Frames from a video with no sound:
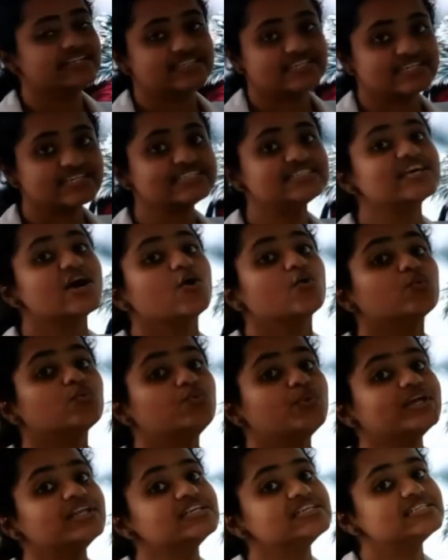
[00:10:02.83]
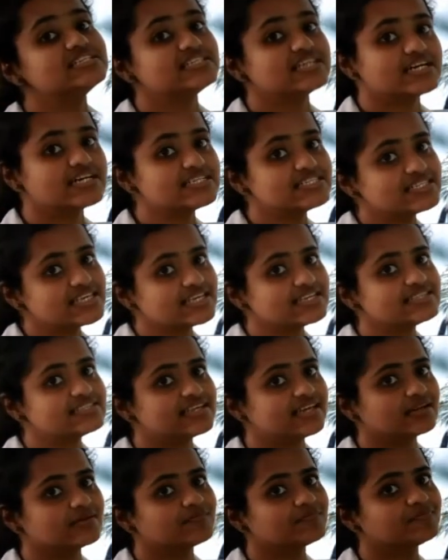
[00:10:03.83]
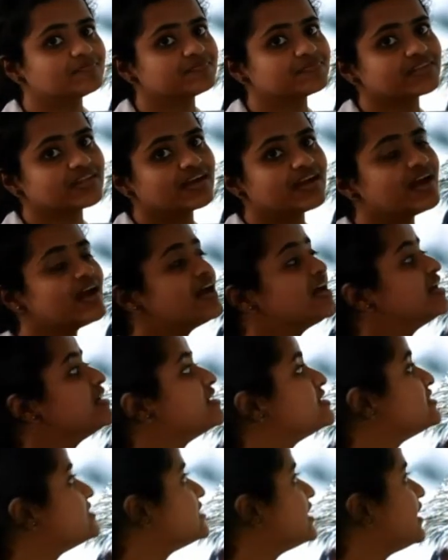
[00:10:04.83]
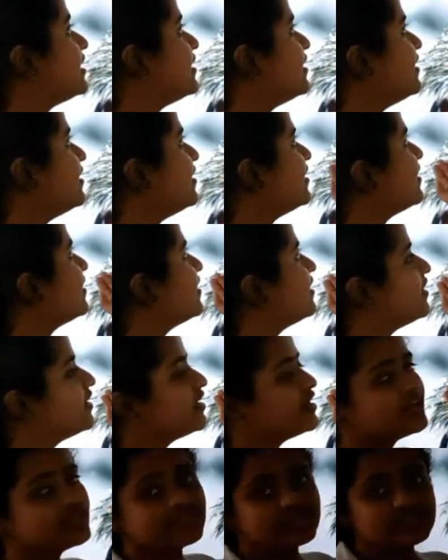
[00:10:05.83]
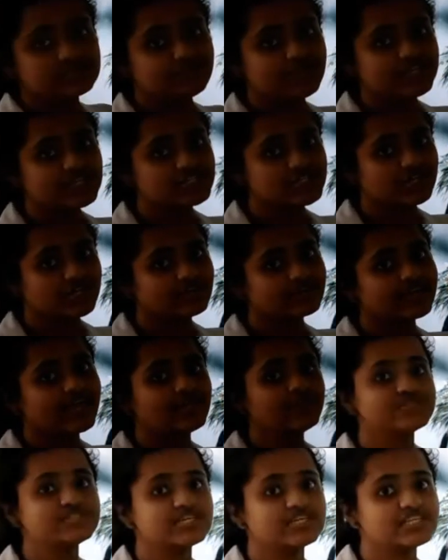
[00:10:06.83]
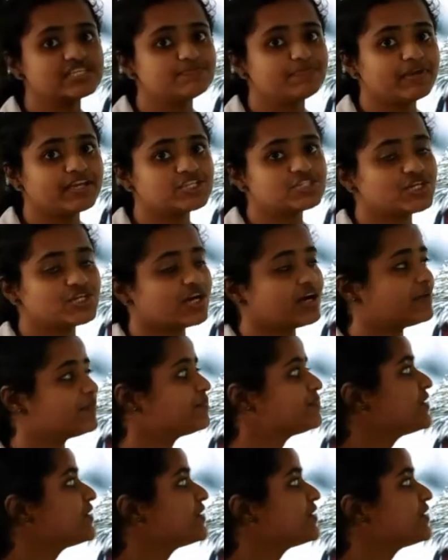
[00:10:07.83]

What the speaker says: is winter season. See this picture? Can you see this picture?